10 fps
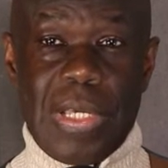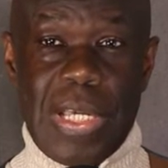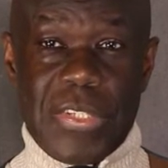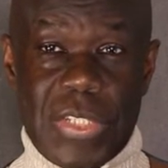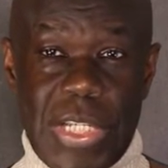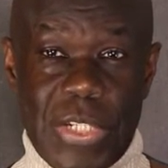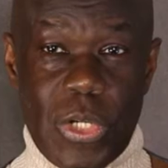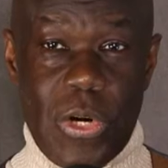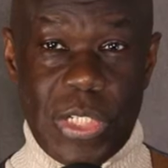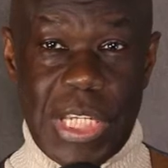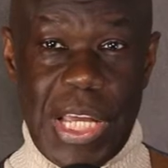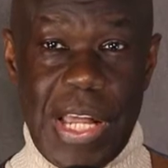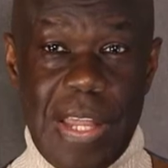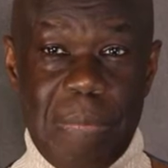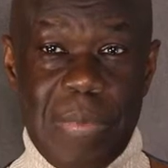A Snitch on
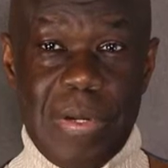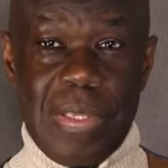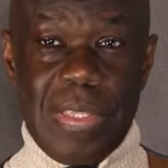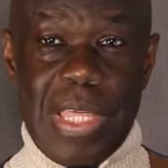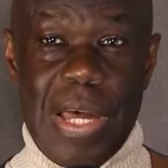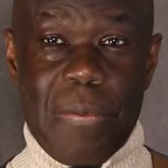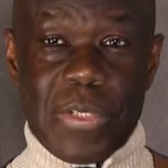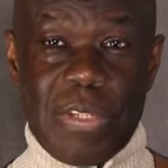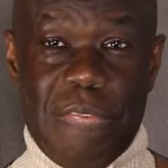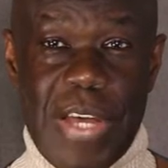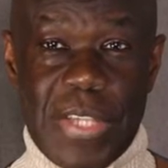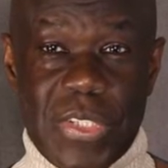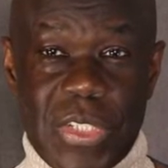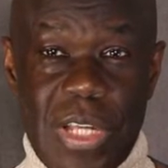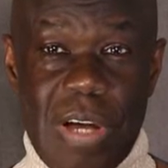Time, that was the
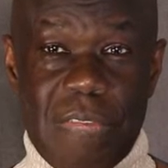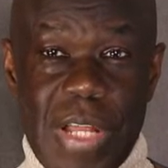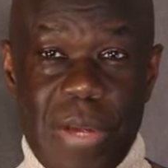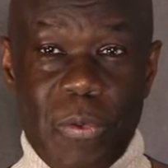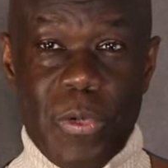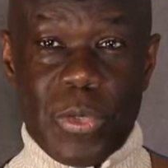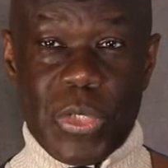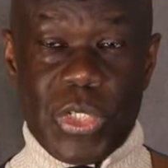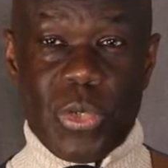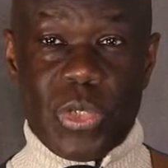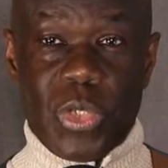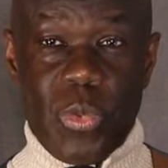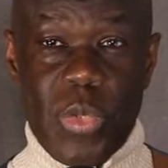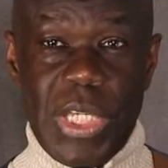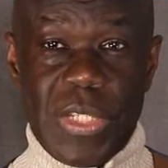fastest novel I wrote, which took
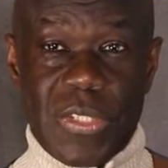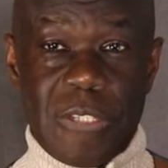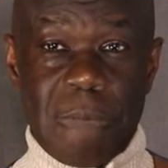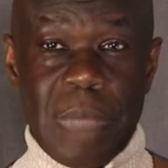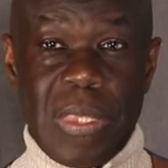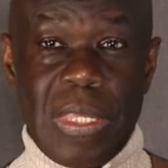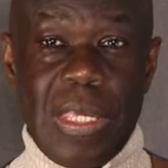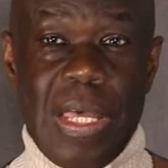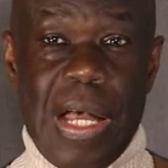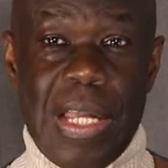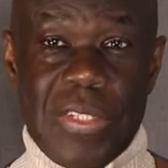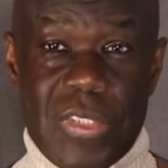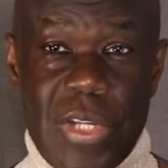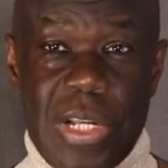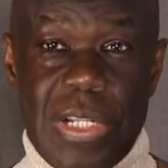2 weeks. I
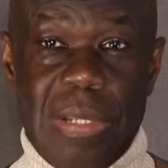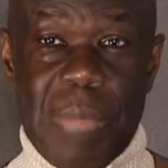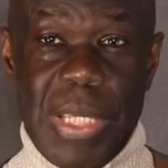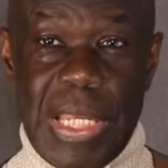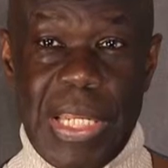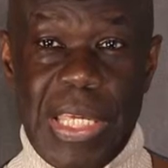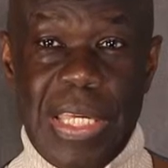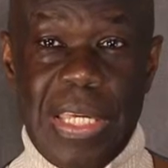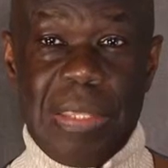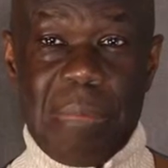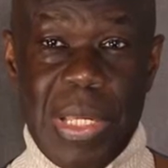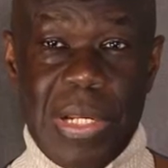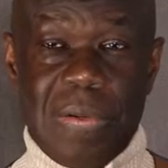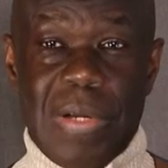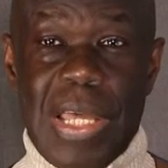started the beginning, the
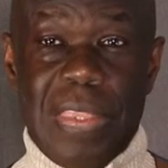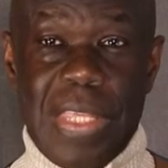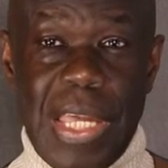middle, and the